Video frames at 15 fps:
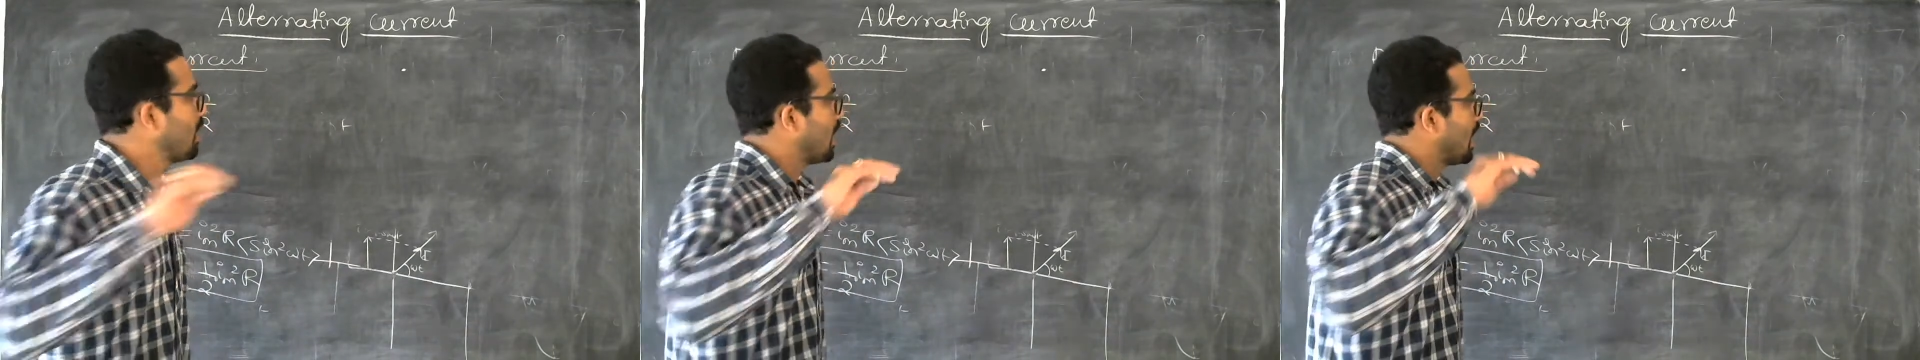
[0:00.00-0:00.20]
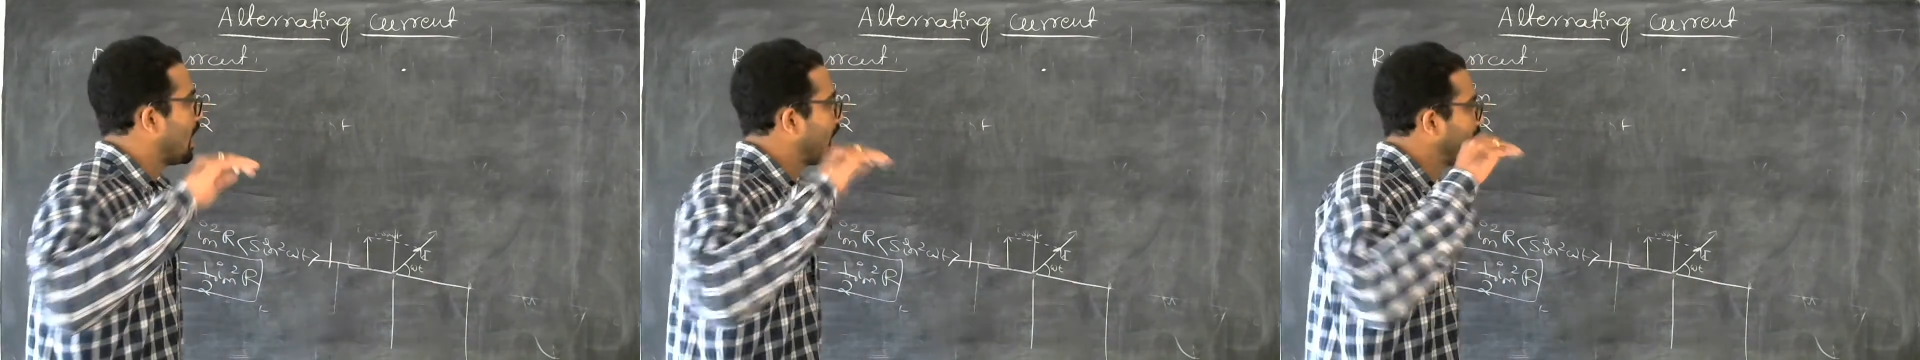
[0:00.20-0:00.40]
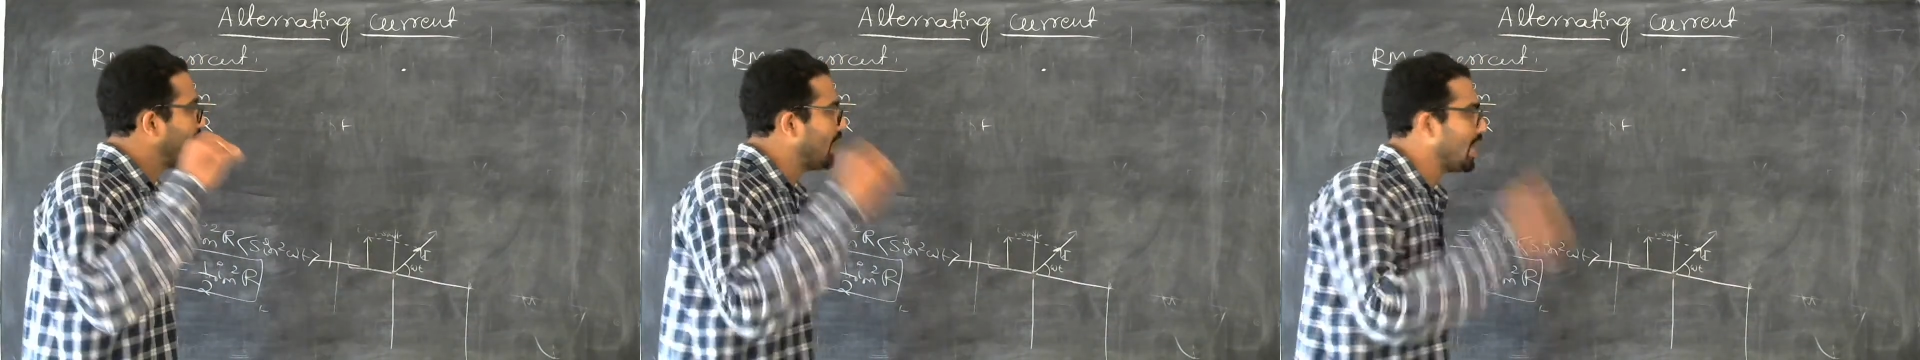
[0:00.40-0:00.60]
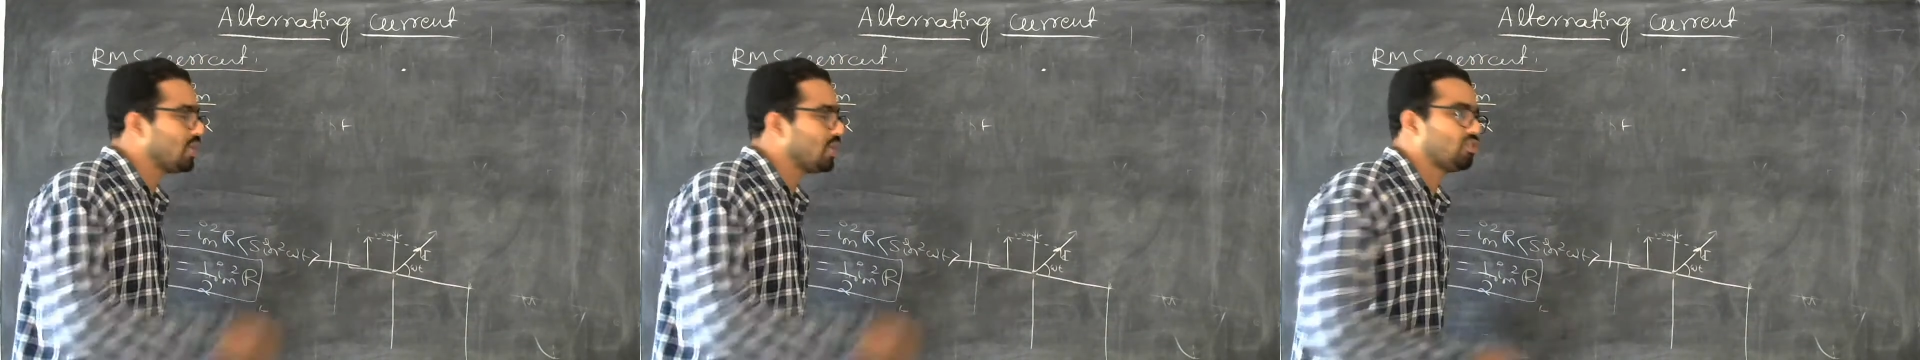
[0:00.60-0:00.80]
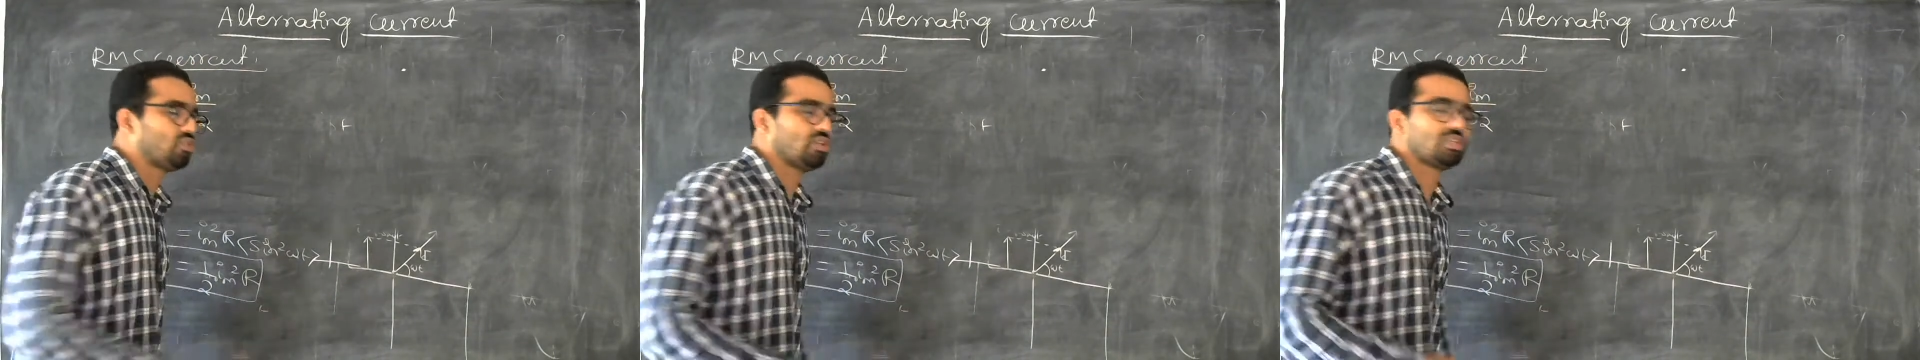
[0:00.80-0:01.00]

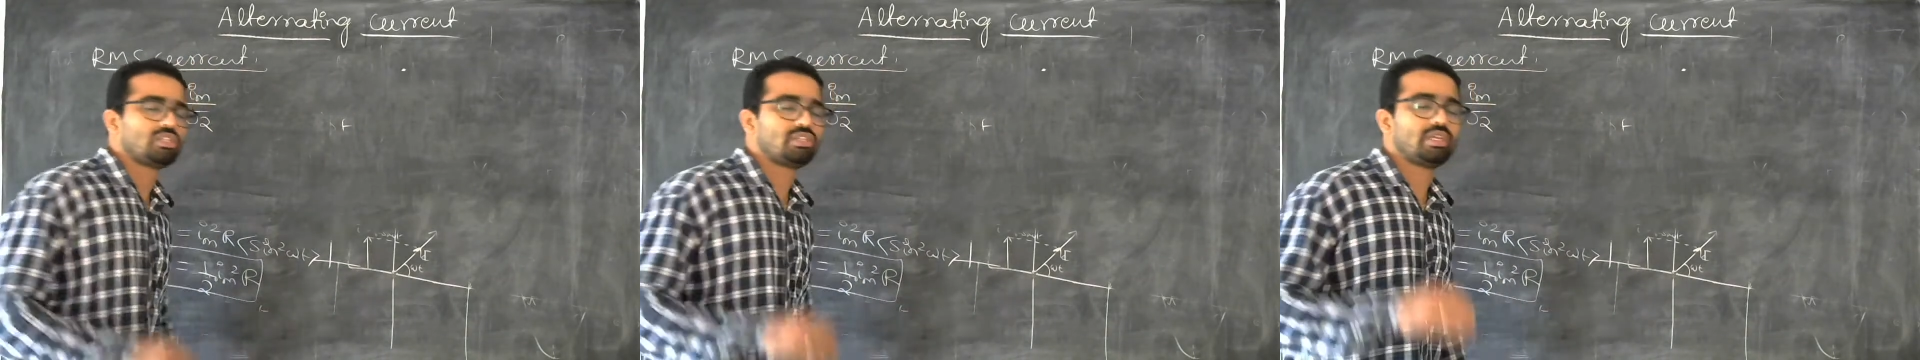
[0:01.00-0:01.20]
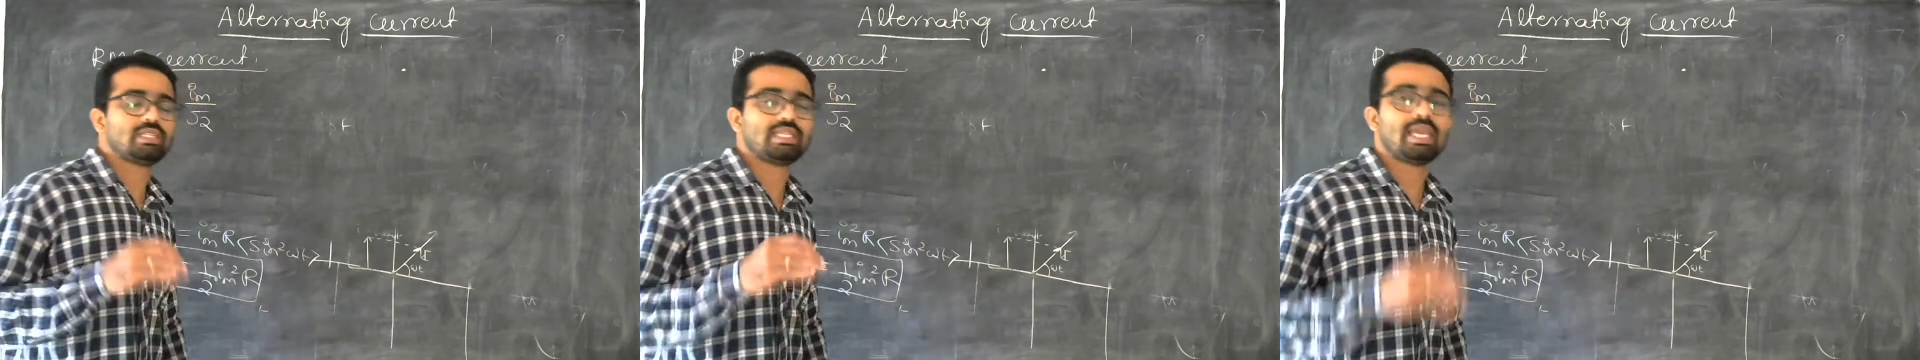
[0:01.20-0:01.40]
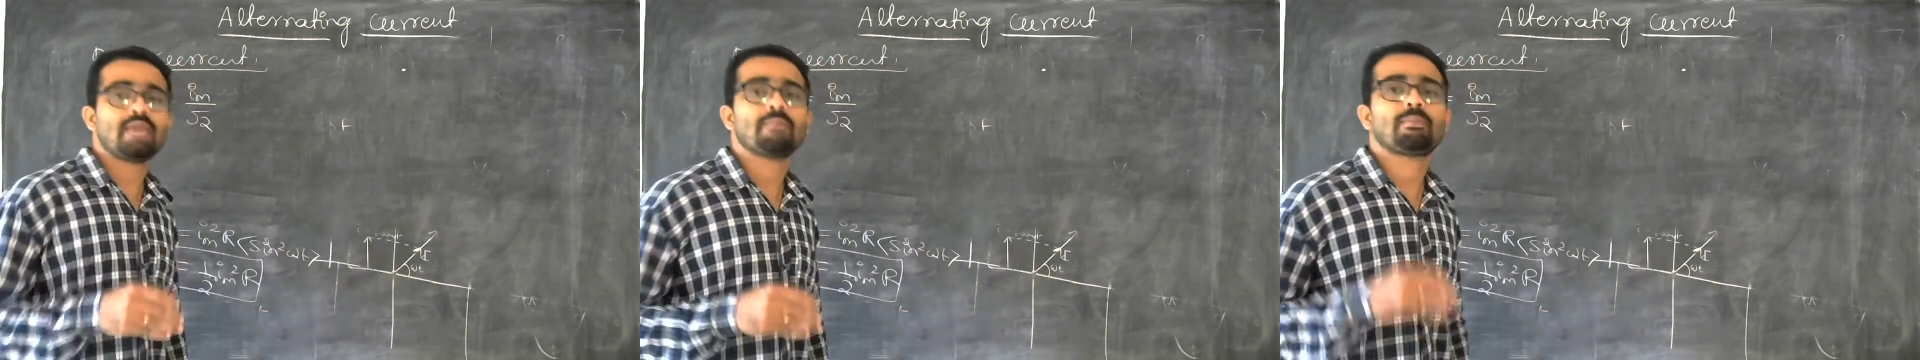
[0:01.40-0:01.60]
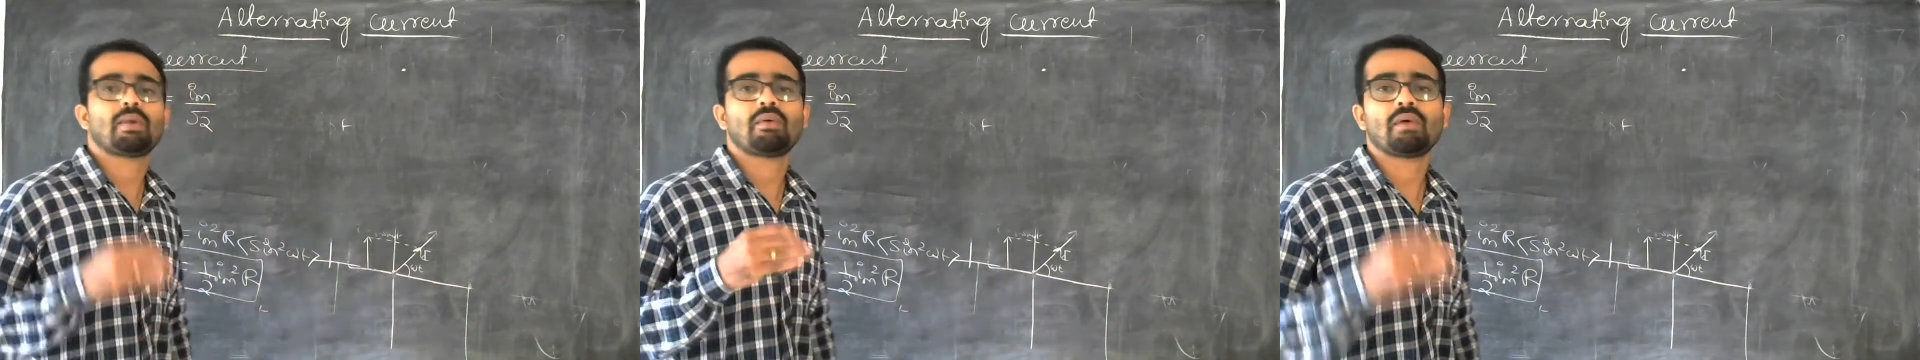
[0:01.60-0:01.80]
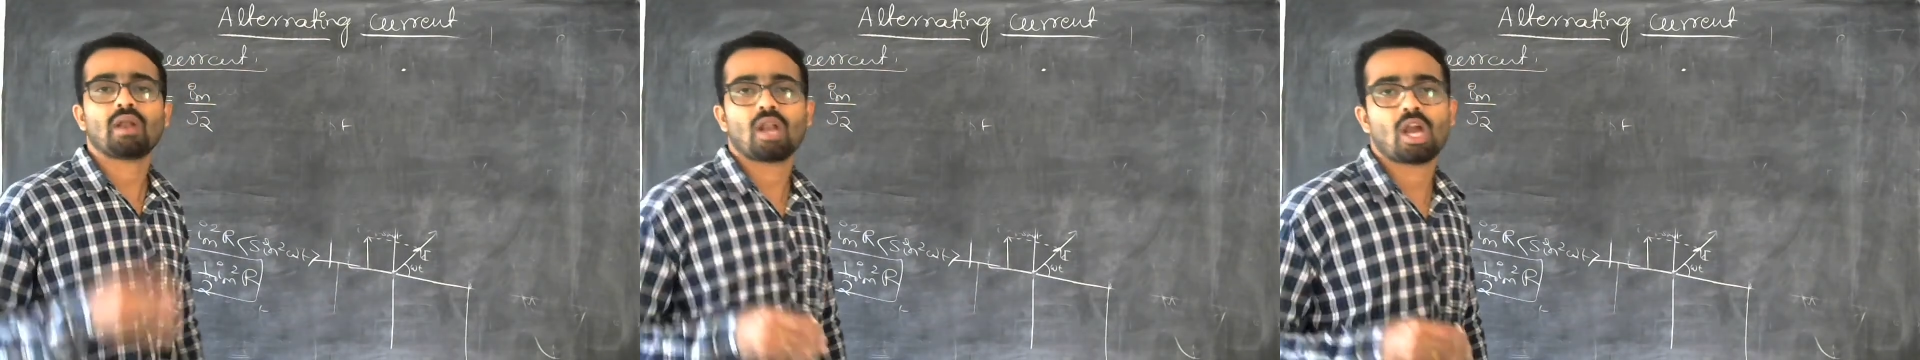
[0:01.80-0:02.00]
average or same
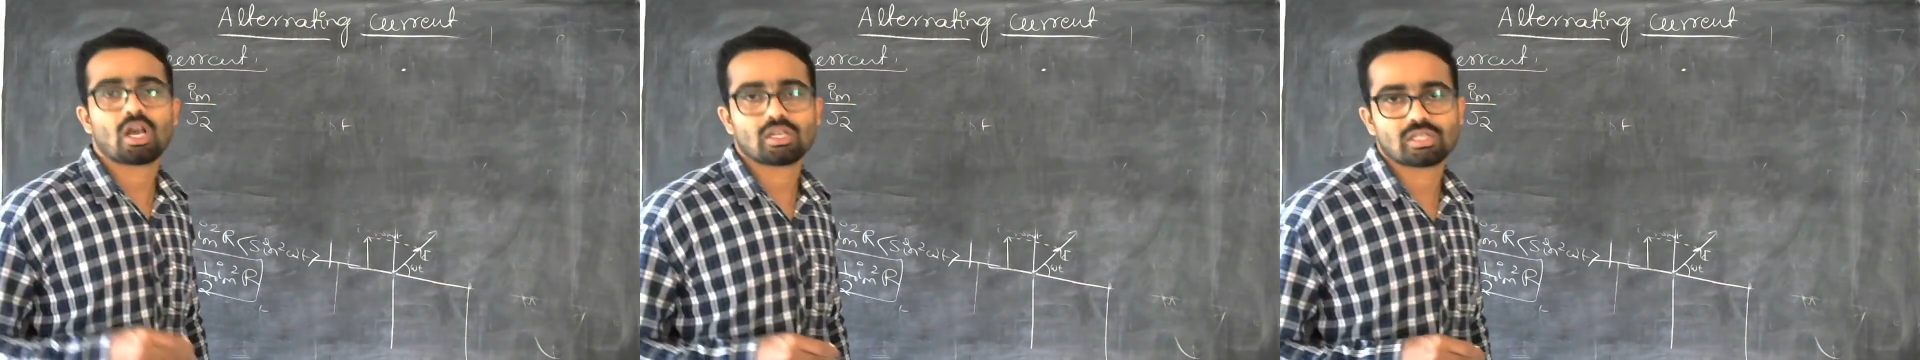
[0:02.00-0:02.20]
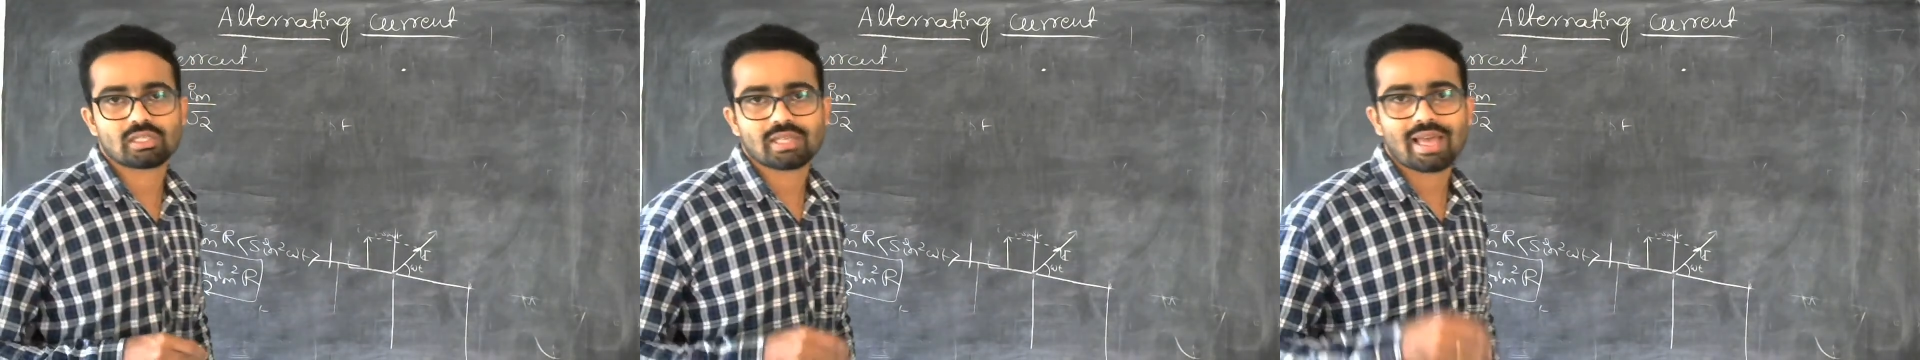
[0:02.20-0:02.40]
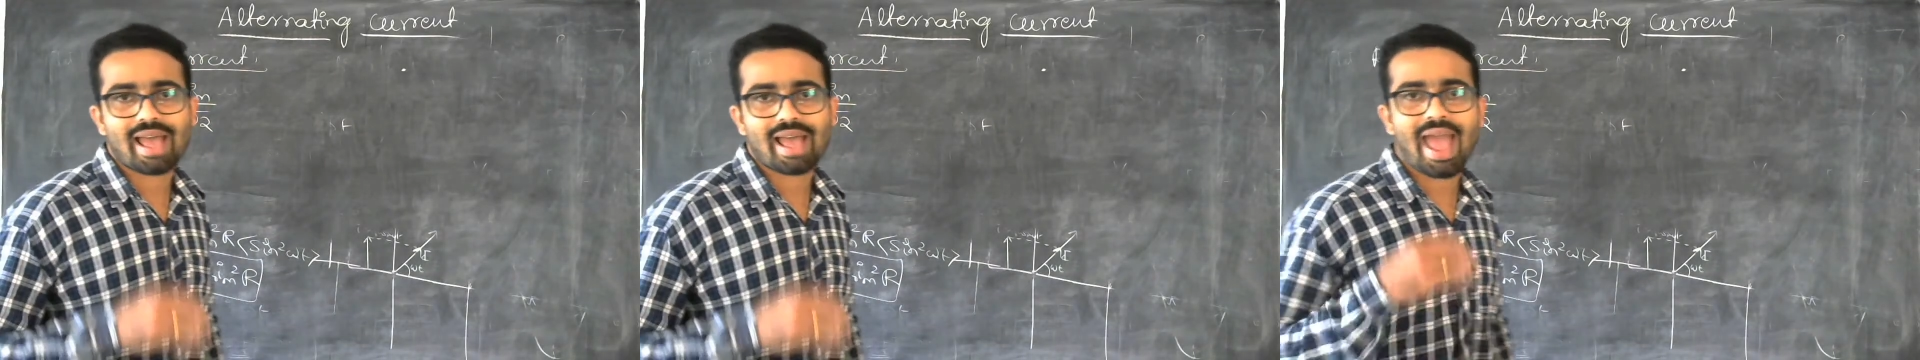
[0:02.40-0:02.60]
power loss